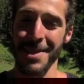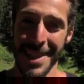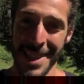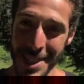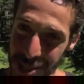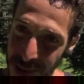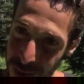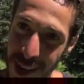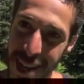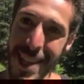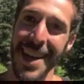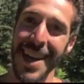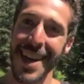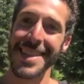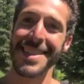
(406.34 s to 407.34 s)
Join
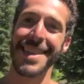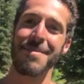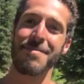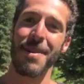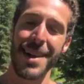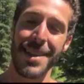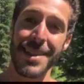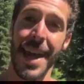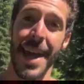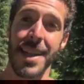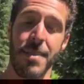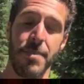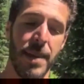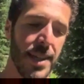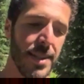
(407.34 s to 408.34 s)
us in Montana,
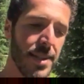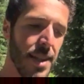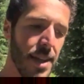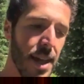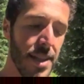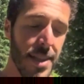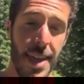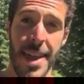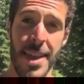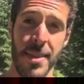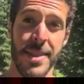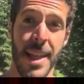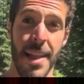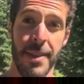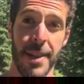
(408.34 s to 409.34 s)
because Nathaniel's
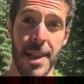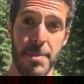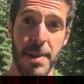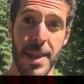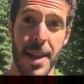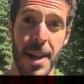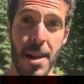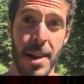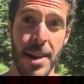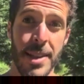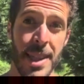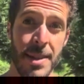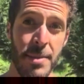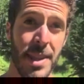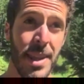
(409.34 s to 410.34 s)
not even going to be there, and
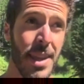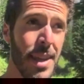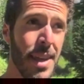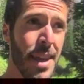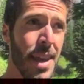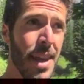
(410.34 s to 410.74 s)
Timothy,